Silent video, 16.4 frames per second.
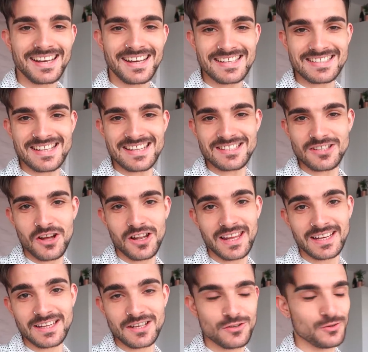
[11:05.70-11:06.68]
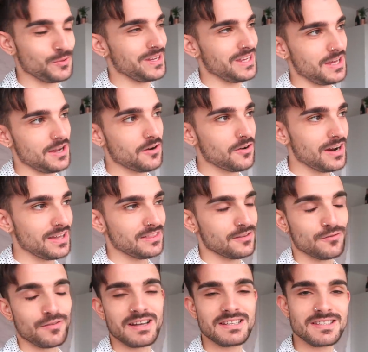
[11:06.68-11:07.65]
I guess that's all I can do here and
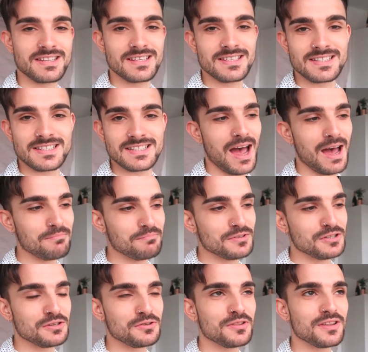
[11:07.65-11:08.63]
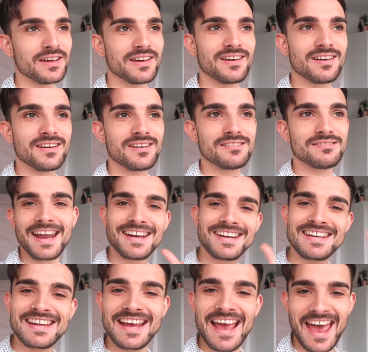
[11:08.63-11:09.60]
the rest is up to the
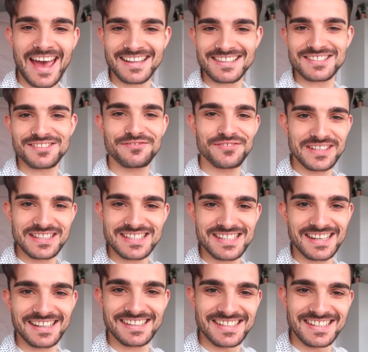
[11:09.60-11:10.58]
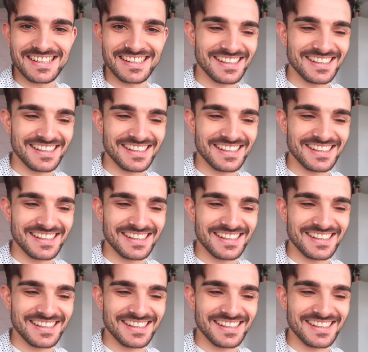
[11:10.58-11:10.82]
editing hands of Vincent.